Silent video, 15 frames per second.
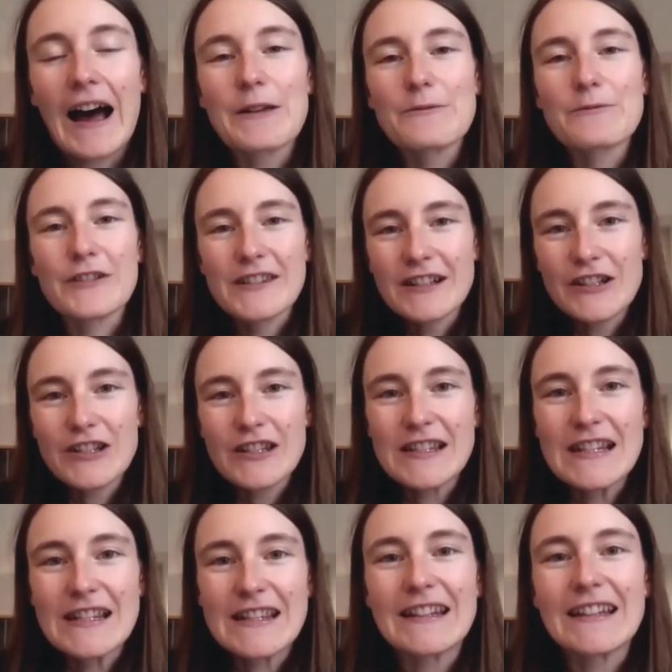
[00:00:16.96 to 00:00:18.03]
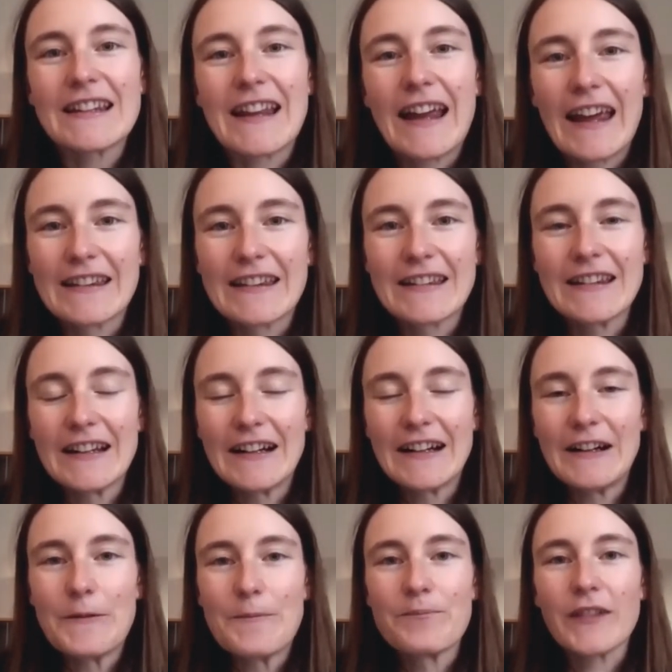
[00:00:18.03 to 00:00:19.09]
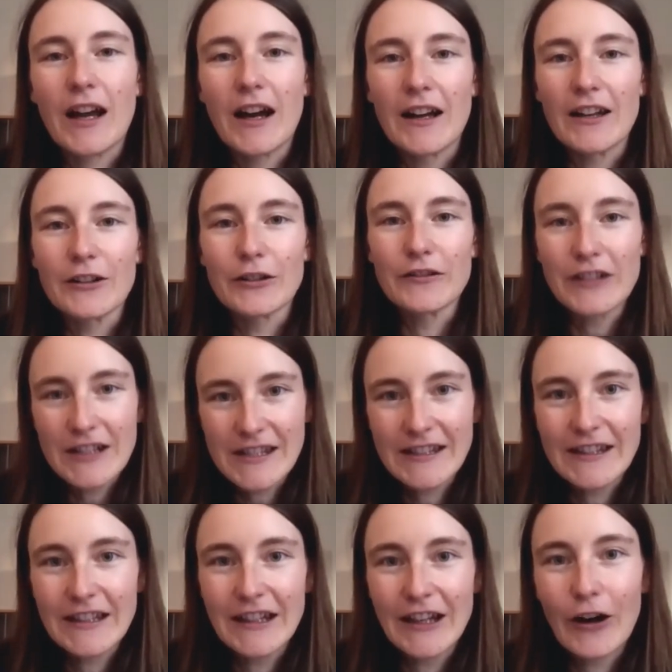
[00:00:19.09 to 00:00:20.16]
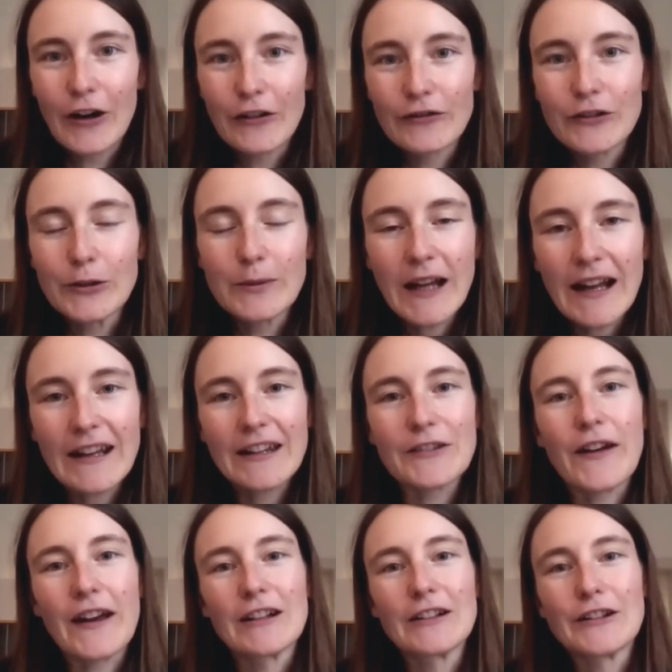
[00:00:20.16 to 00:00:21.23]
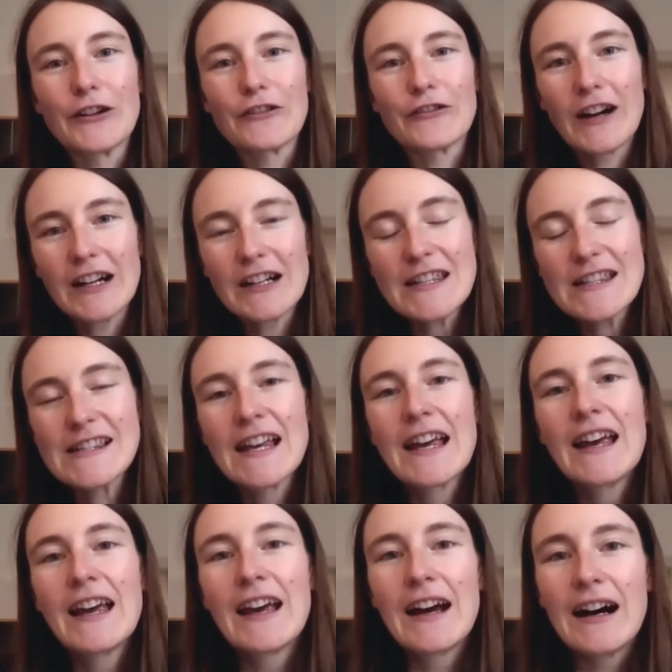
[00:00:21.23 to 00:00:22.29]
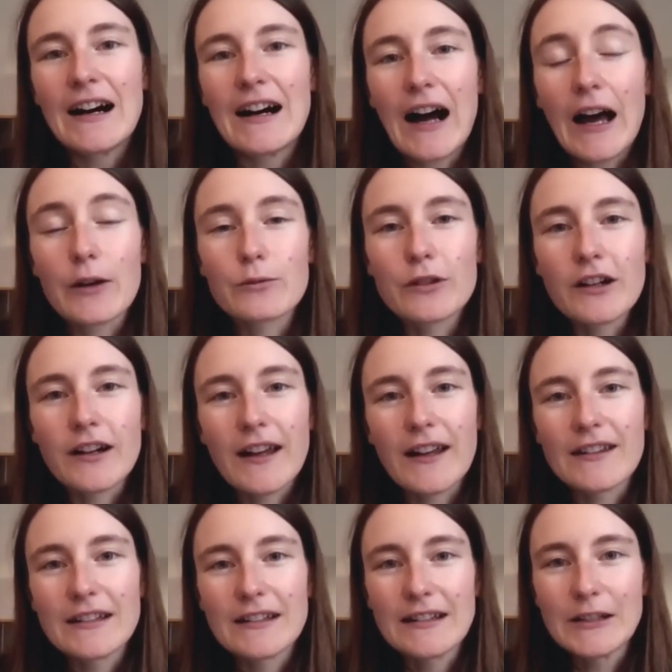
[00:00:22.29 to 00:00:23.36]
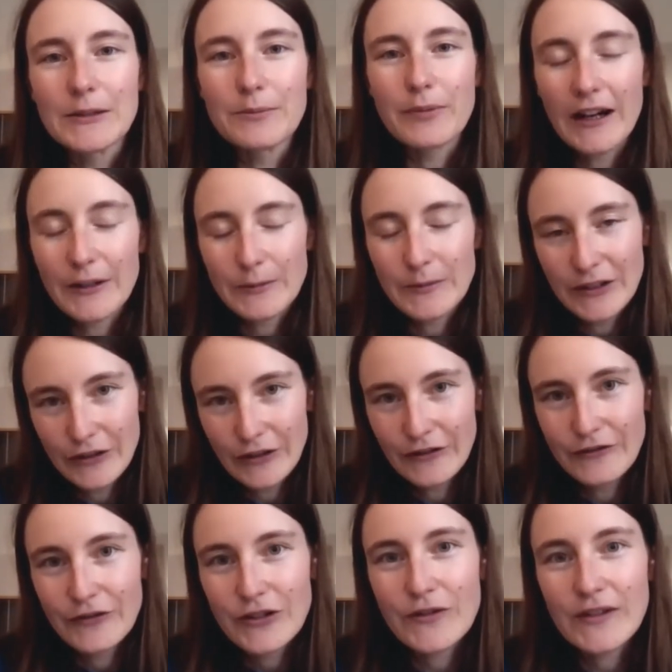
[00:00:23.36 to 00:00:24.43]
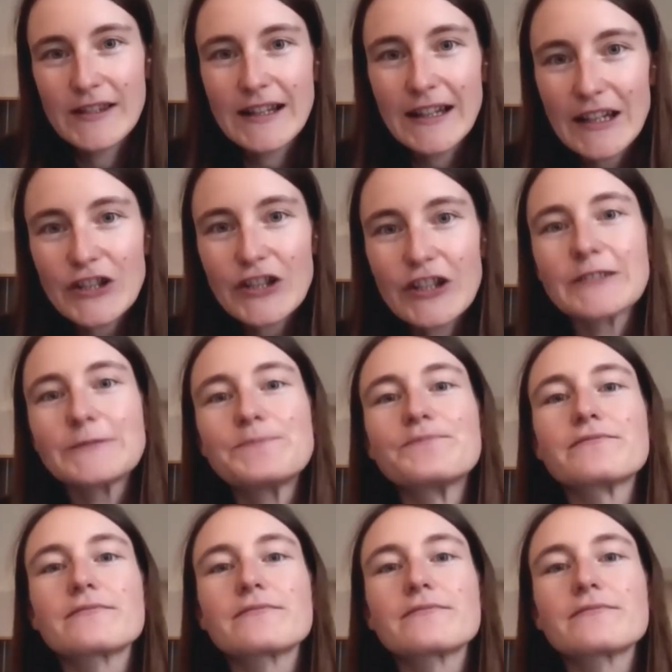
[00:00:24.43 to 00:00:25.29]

I am research assistant at the uh, University of Ljubljana in Faculty of Arts. Uh, I work at the Department of Translation,